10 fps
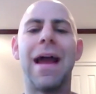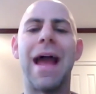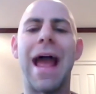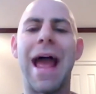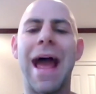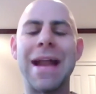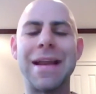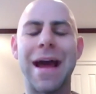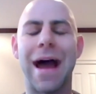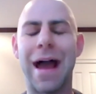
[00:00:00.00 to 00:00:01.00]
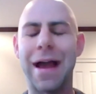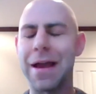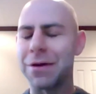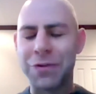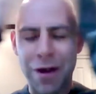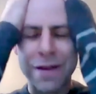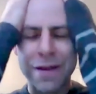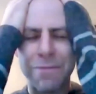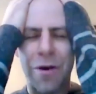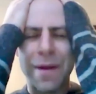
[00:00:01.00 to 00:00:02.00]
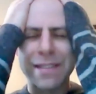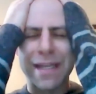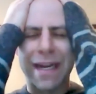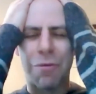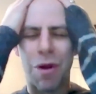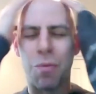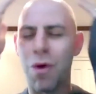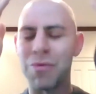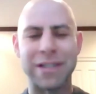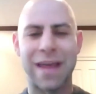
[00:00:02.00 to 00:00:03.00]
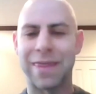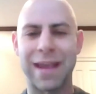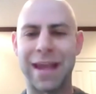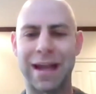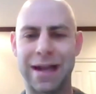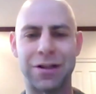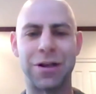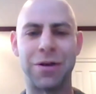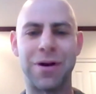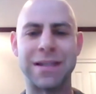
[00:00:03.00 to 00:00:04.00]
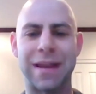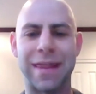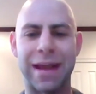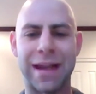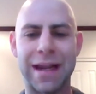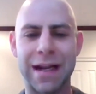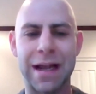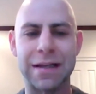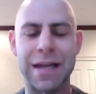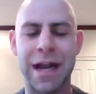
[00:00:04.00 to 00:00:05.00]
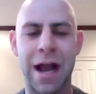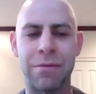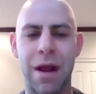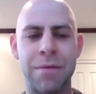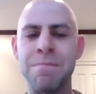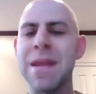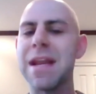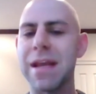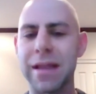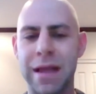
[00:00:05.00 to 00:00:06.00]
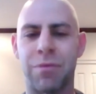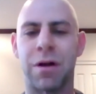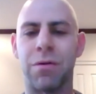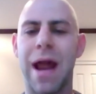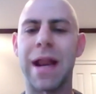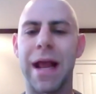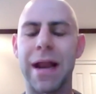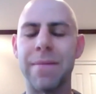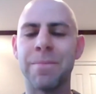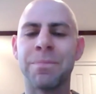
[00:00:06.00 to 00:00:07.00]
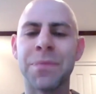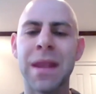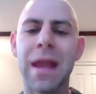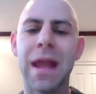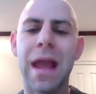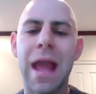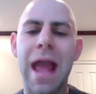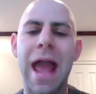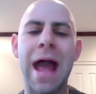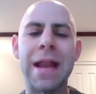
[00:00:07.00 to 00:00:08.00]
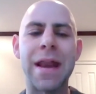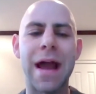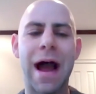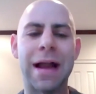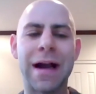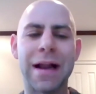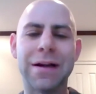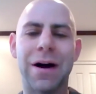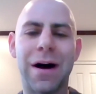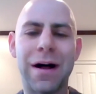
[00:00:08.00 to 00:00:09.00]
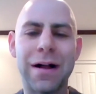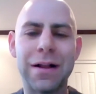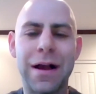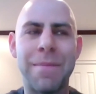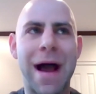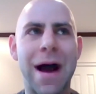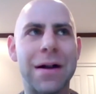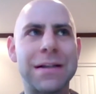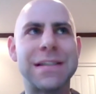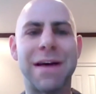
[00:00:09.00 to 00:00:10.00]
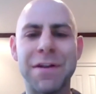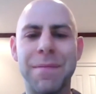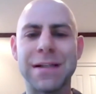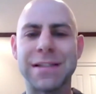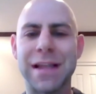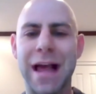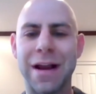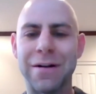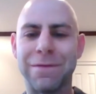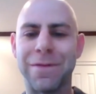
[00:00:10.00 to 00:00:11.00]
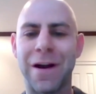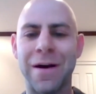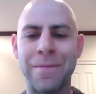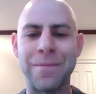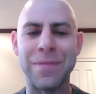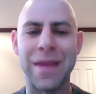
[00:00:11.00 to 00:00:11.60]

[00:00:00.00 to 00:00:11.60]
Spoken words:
And it was one of those moments, like, what was I thinking? I clearly wasn't thinking. I immediately regretted it. And I got a call about 7 months later from